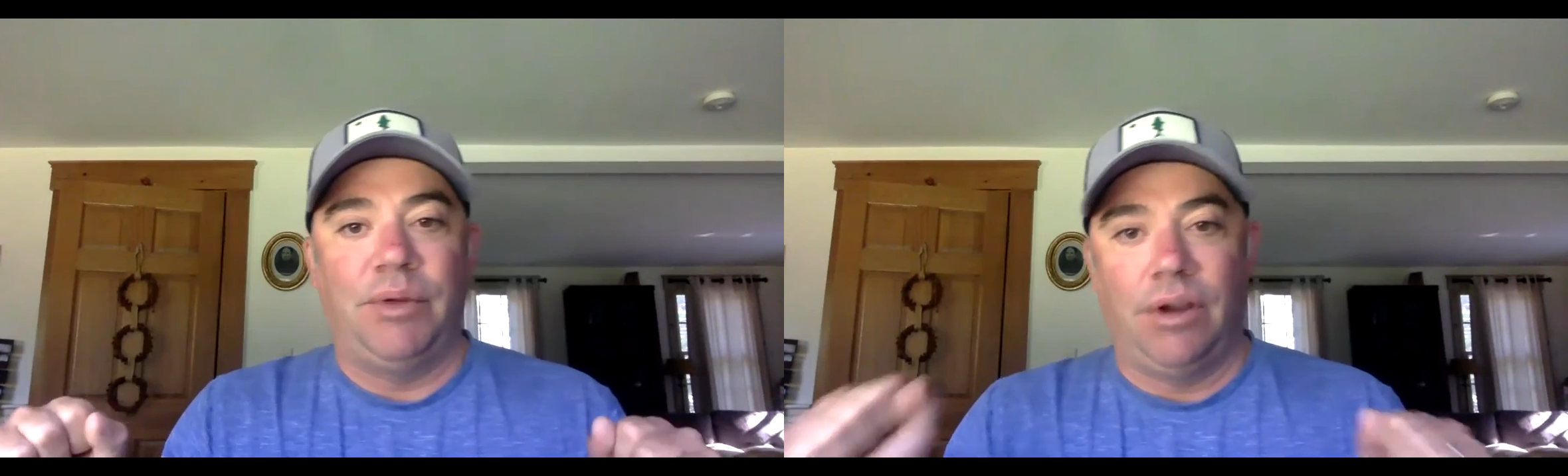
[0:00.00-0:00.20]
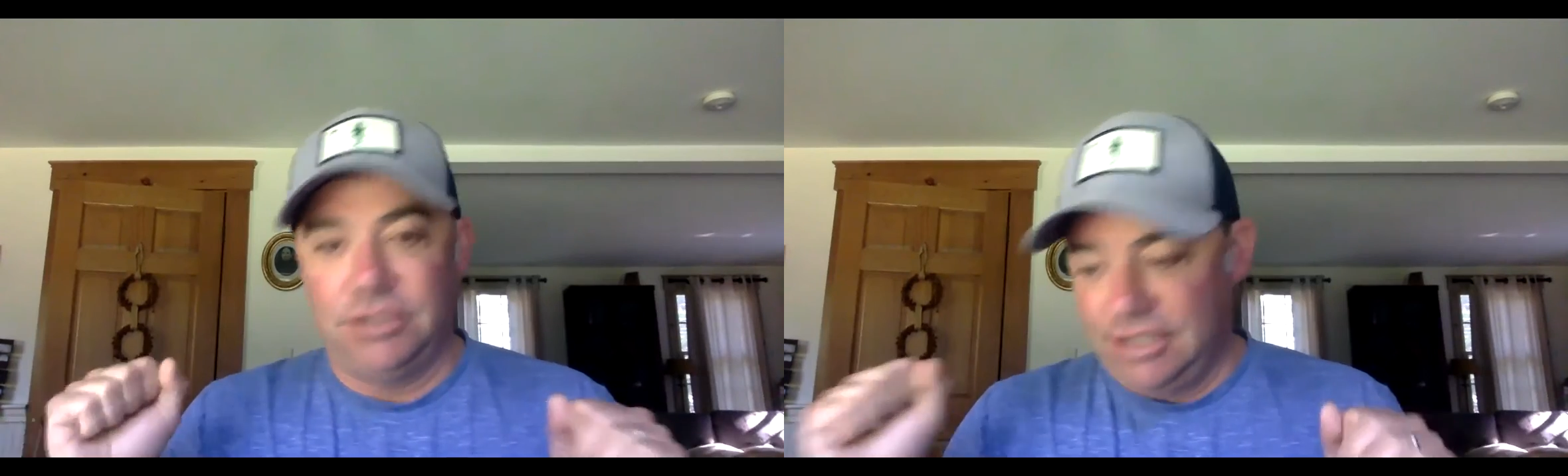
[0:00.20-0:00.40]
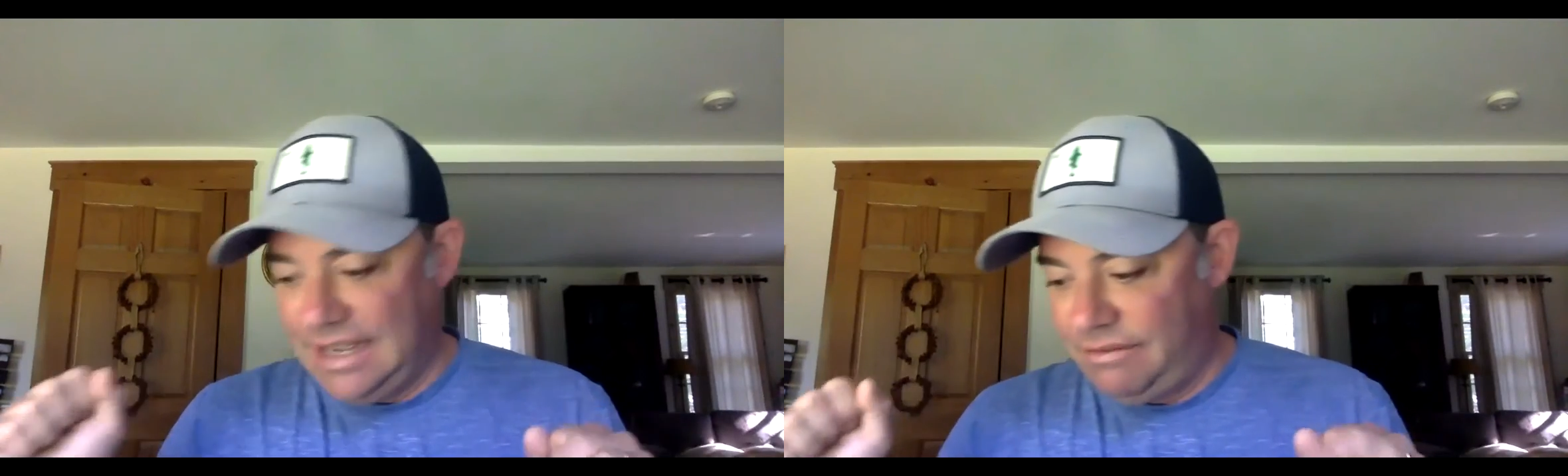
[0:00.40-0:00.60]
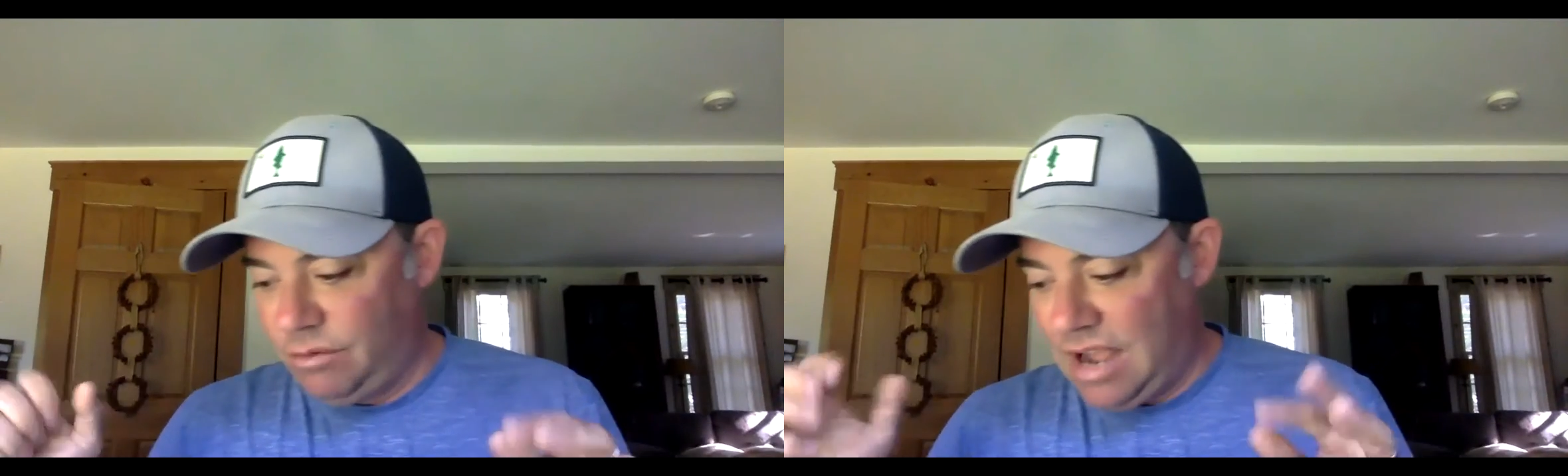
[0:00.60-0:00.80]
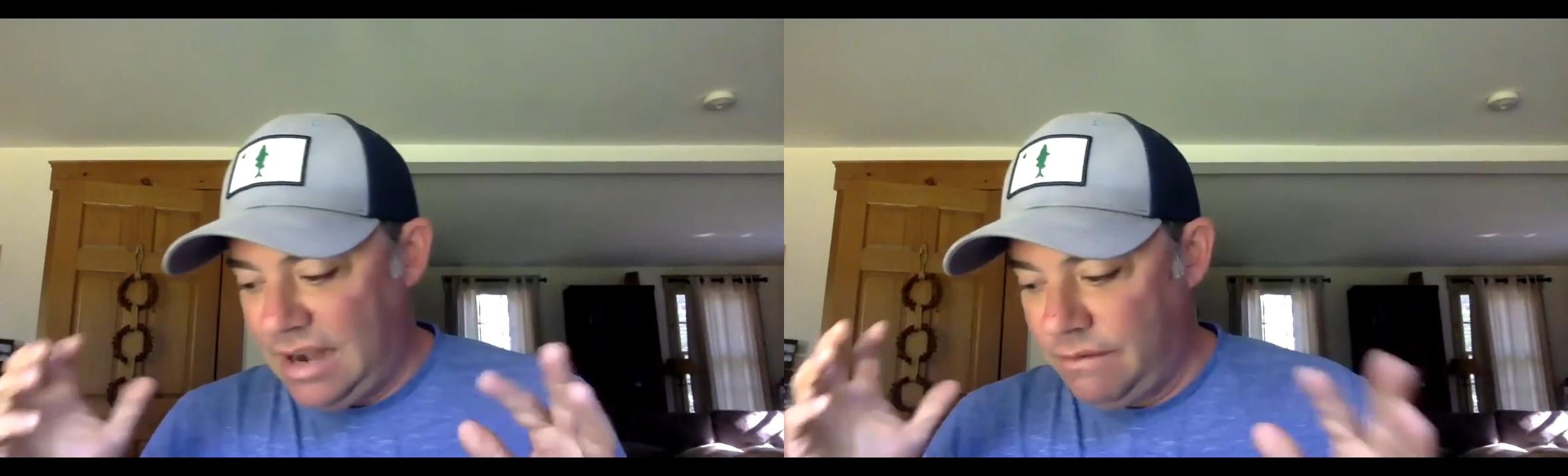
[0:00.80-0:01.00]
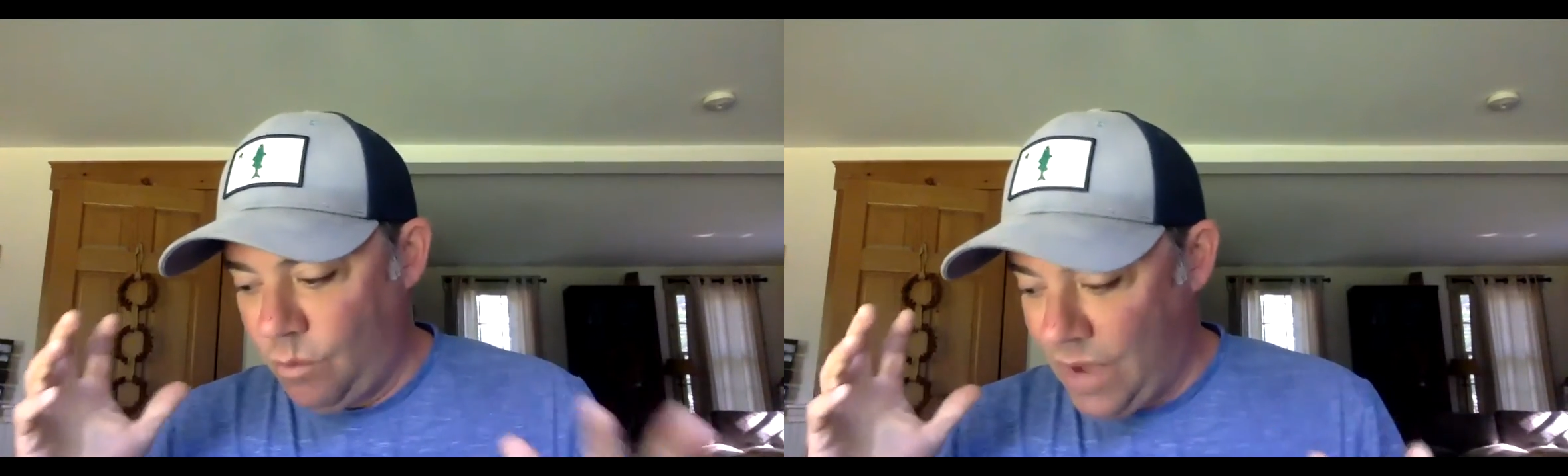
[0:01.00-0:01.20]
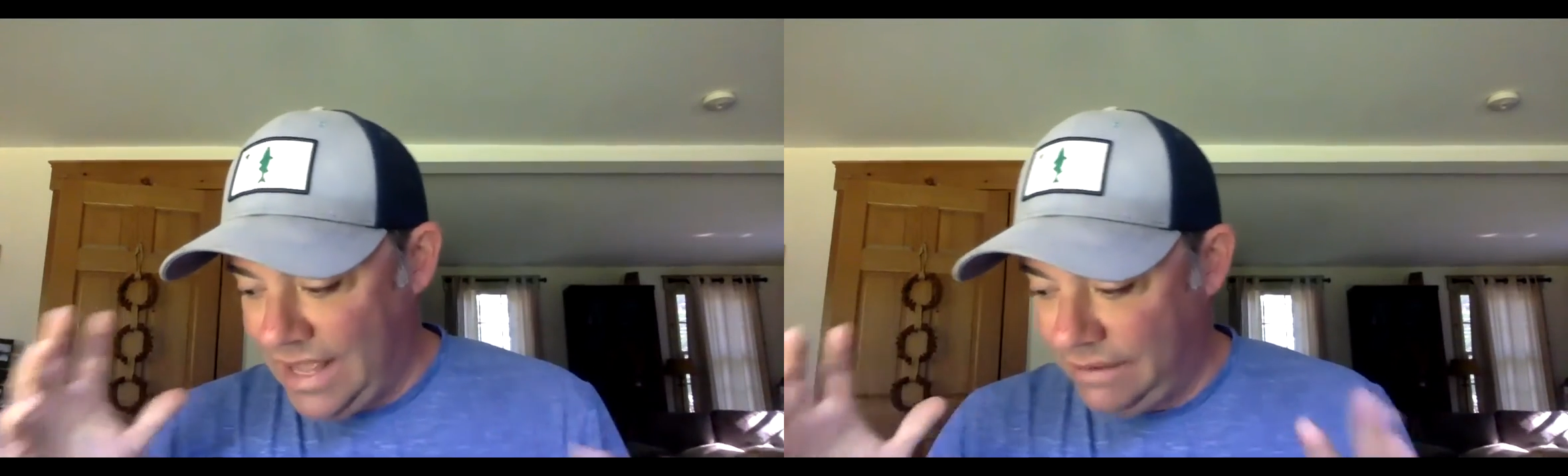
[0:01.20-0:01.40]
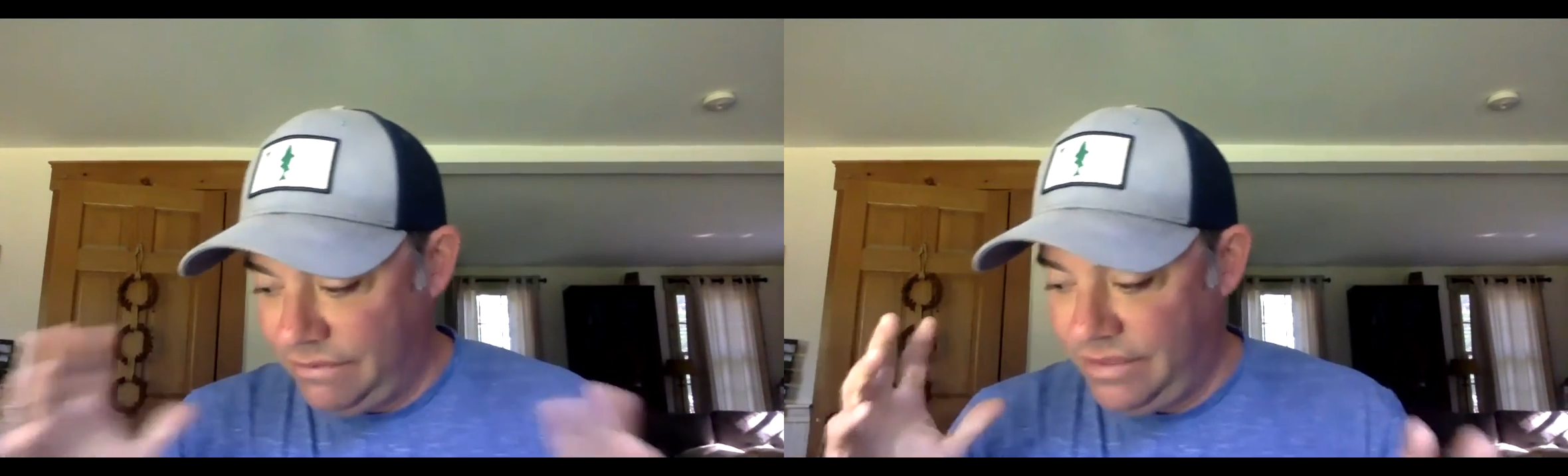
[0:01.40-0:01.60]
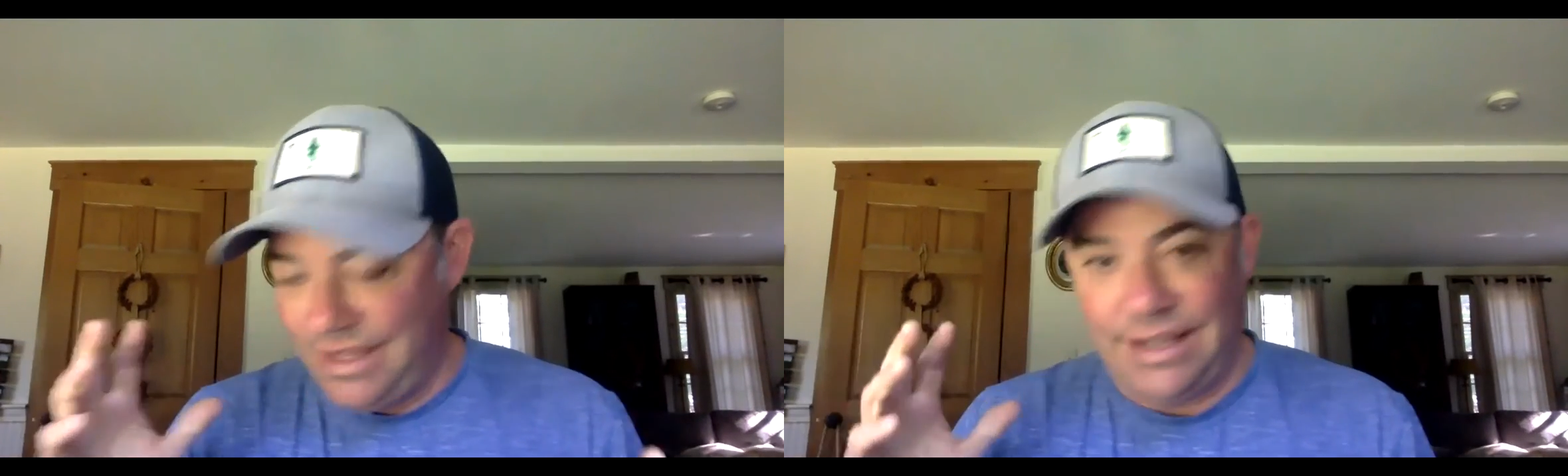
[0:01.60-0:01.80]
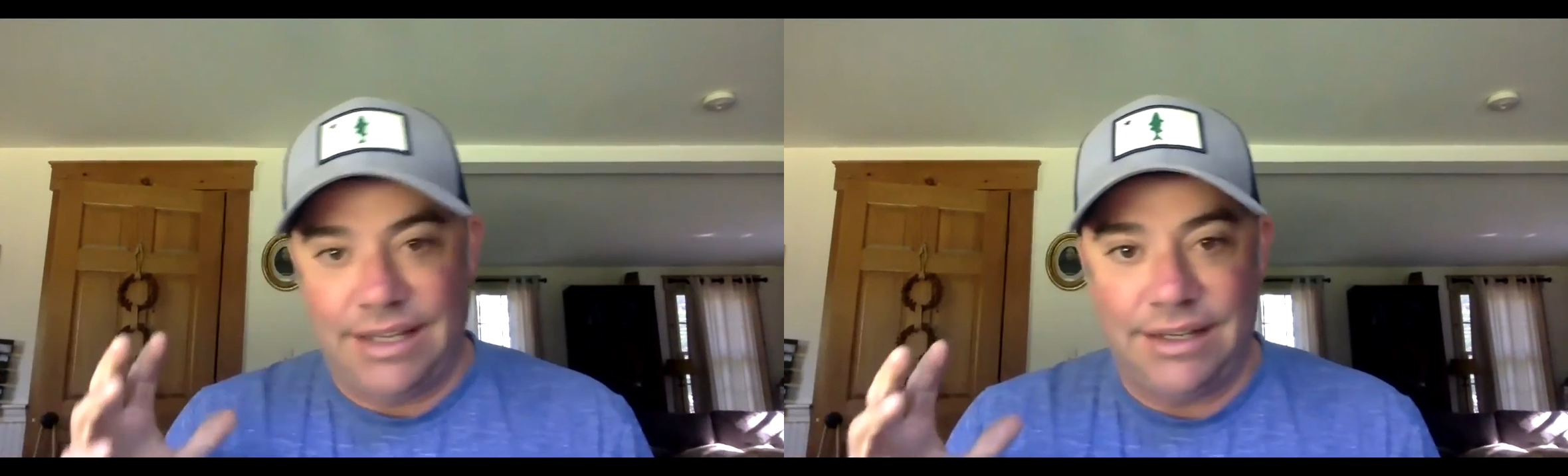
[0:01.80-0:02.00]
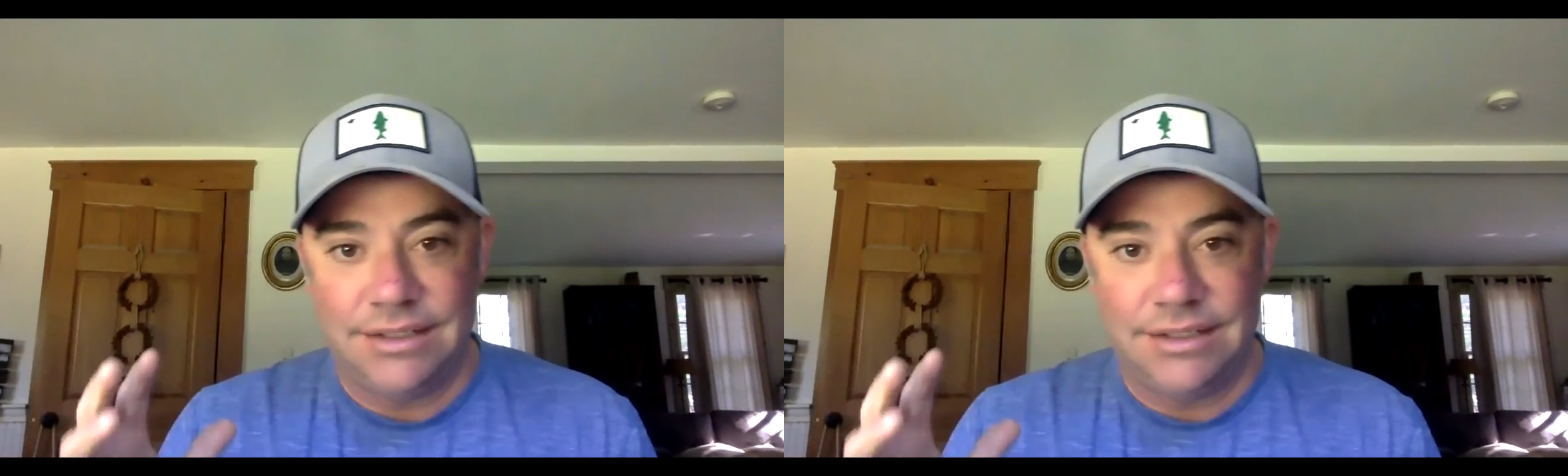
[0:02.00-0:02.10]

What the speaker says: also have a kind of a way of thinking.